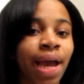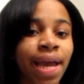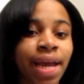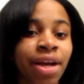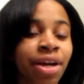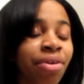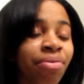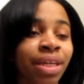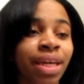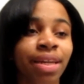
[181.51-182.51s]
hair, it
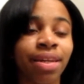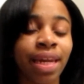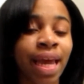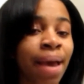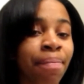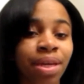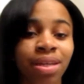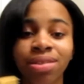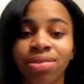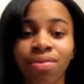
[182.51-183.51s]
would get
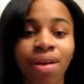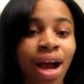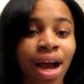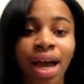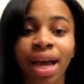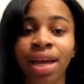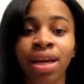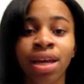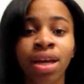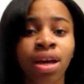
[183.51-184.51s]
nappy, dry.
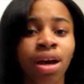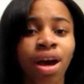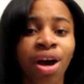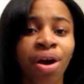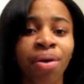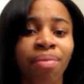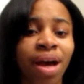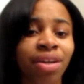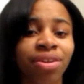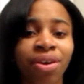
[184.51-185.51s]

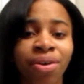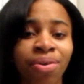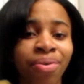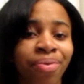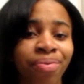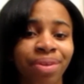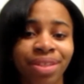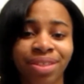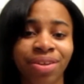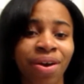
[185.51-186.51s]
I know
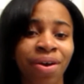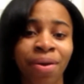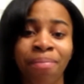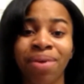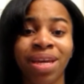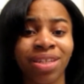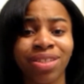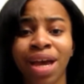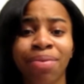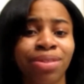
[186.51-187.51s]
it's called a big
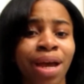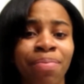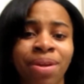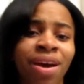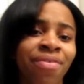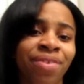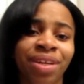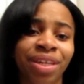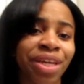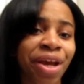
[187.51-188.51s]
chop, chop it off
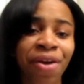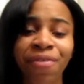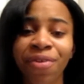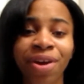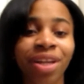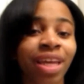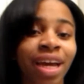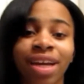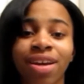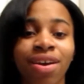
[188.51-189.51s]
and care for it.
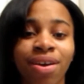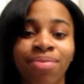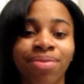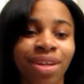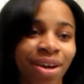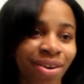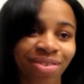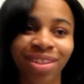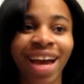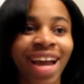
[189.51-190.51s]
Like, no,
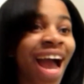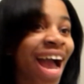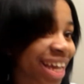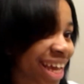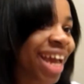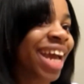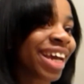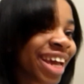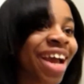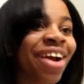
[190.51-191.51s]
like I
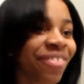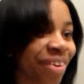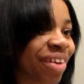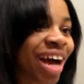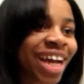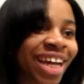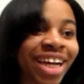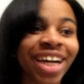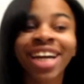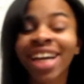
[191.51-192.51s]
can't care for my
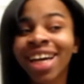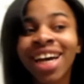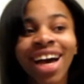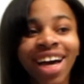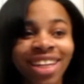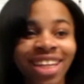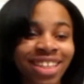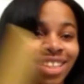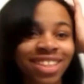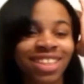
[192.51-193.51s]
hair
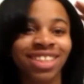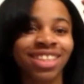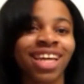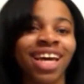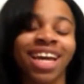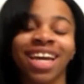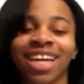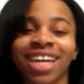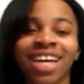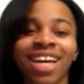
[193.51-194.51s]
unless it's
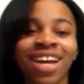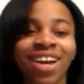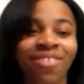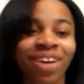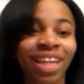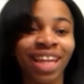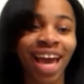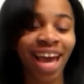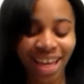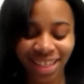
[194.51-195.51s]
like
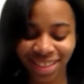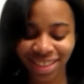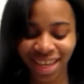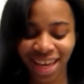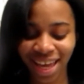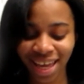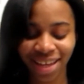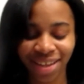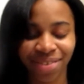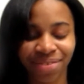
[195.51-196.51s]
relaxed.
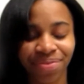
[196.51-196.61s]
And